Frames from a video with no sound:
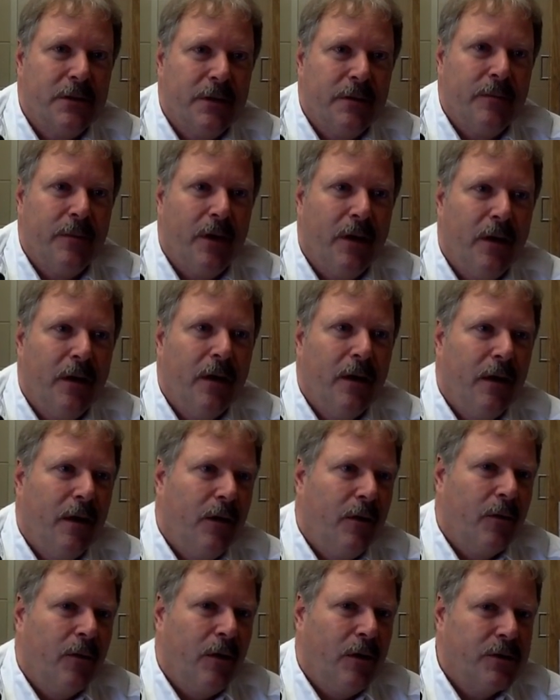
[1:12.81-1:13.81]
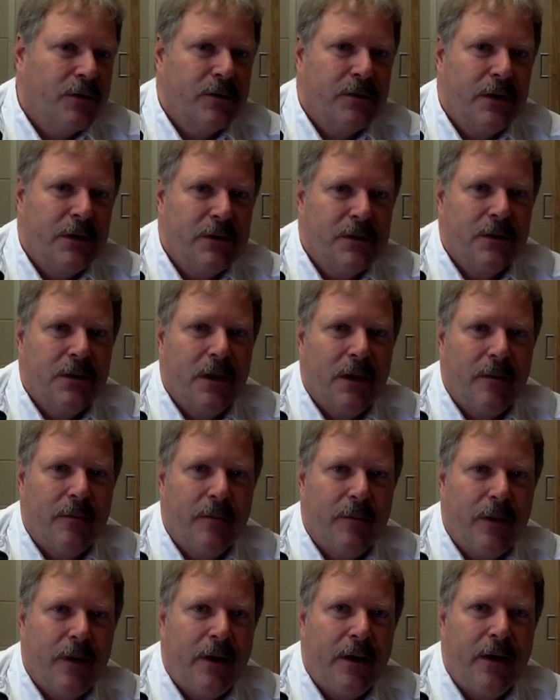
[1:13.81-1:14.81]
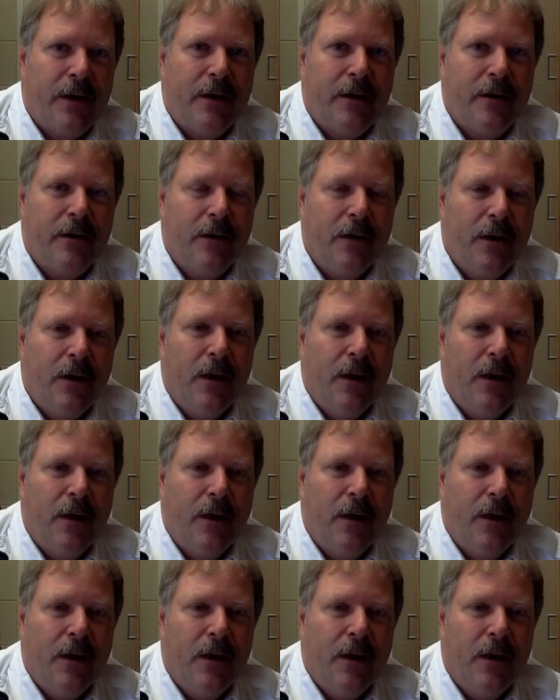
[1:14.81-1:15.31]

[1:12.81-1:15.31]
them. We're also teaching them uh,